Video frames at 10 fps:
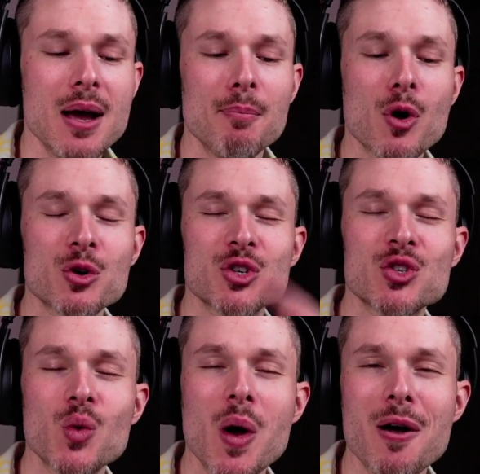March
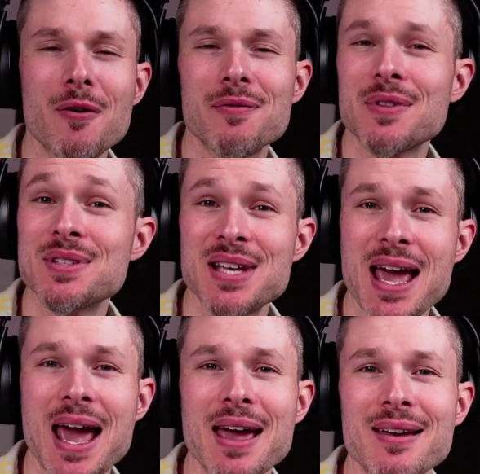twelfth, the
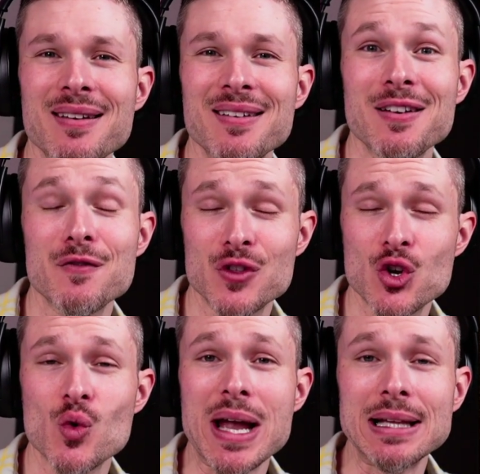day of the
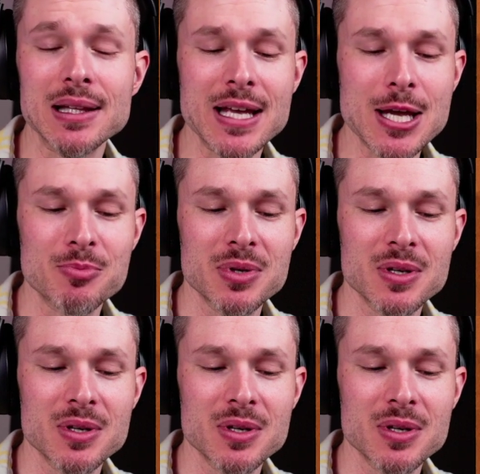Great Leap.